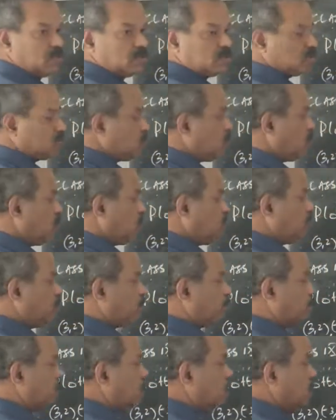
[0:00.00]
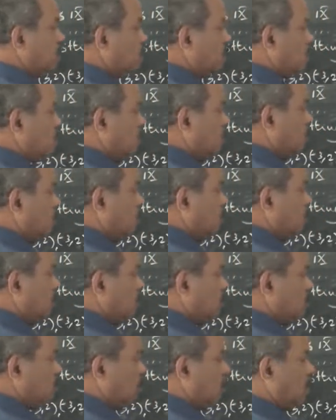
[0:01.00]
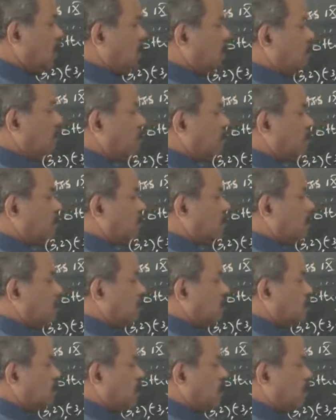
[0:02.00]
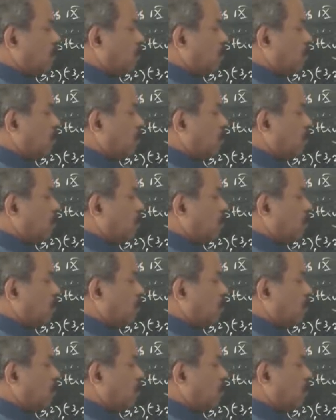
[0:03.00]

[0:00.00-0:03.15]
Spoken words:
So, the